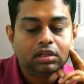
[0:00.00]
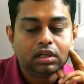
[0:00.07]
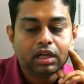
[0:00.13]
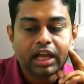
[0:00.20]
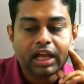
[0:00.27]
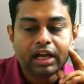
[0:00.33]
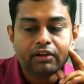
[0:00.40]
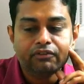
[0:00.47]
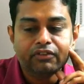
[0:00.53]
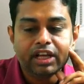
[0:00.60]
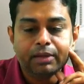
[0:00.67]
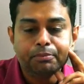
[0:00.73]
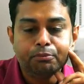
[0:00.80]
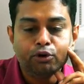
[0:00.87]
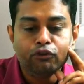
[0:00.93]
Can we
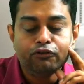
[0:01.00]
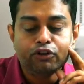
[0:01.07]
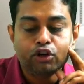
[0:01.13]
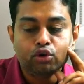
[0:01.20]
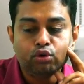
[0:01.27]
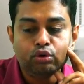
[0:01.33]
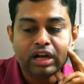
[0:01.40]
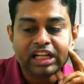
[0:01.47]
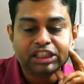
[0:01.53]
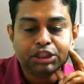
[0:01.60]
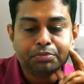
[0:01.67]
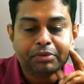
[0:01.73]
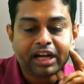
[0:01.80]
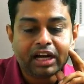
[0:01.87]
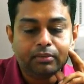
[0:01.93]
move to next
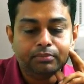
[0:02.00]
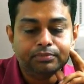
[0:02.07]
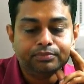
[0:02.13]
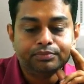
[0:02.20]
para?